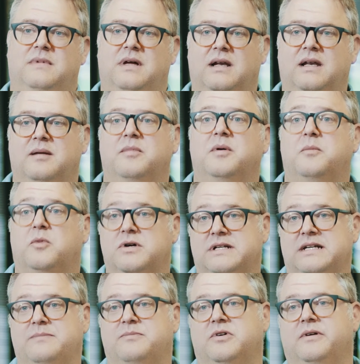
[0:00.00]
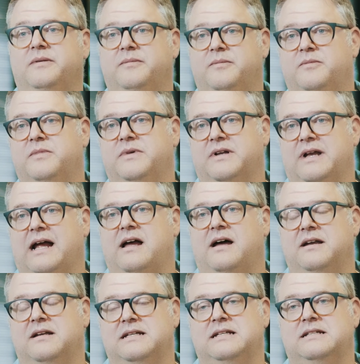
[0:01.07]
a little bit more deeper into that
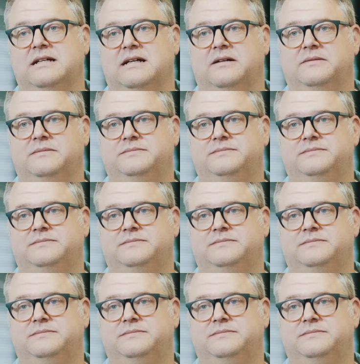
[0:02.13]
kind of detail.